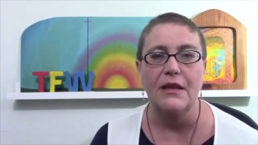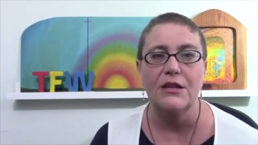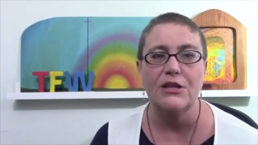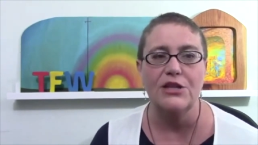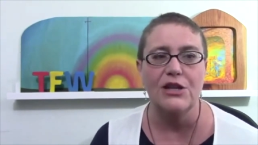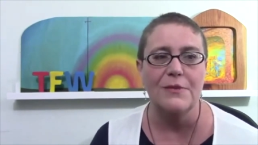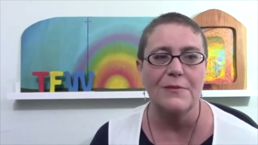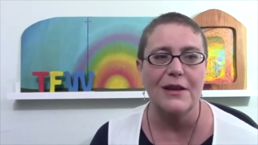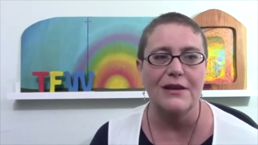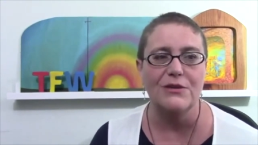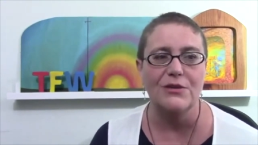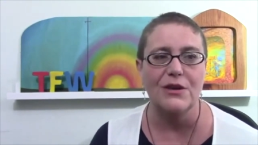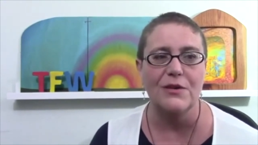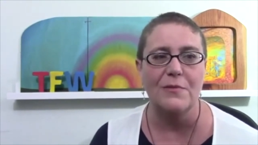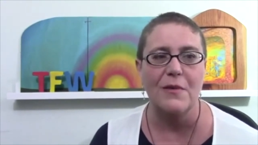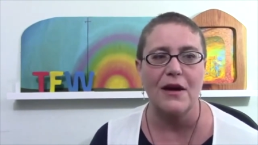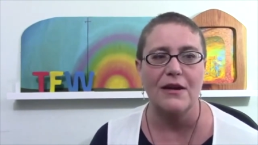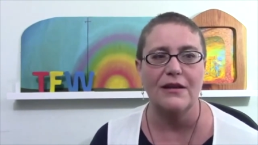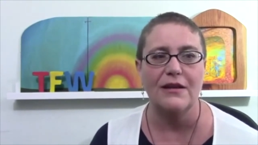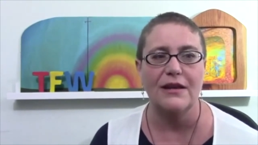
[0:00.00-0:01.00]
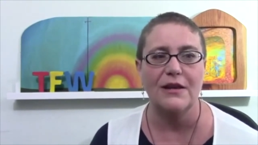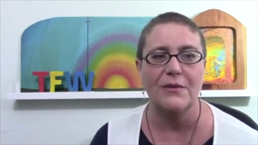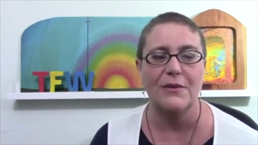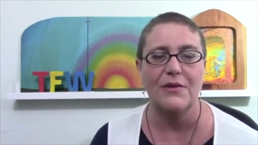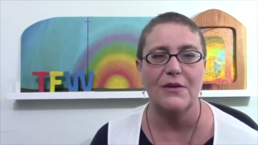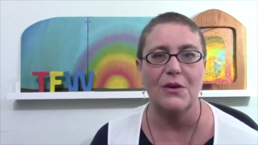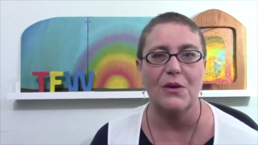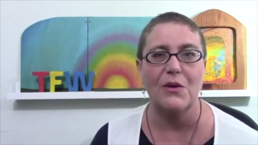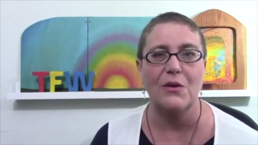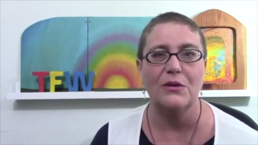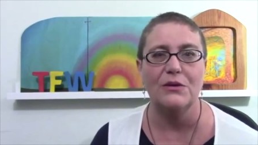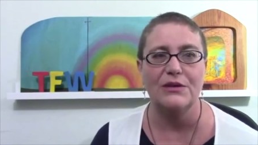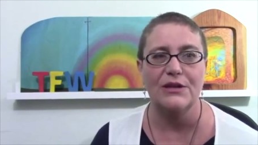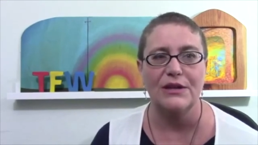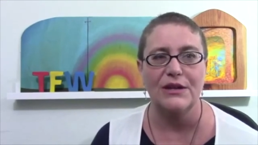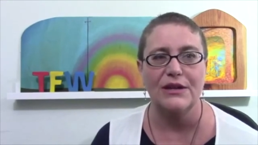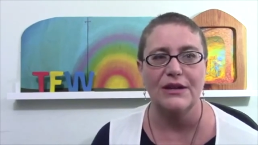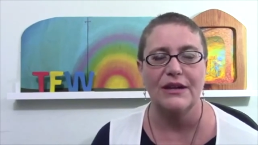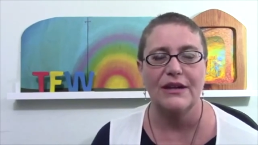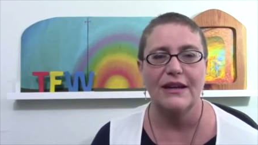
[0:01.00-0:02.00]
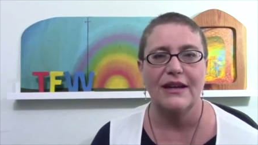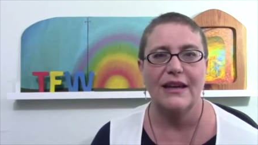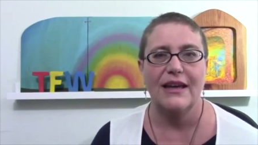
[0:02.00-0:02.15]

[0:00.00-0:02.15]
geometric modeling when they're older,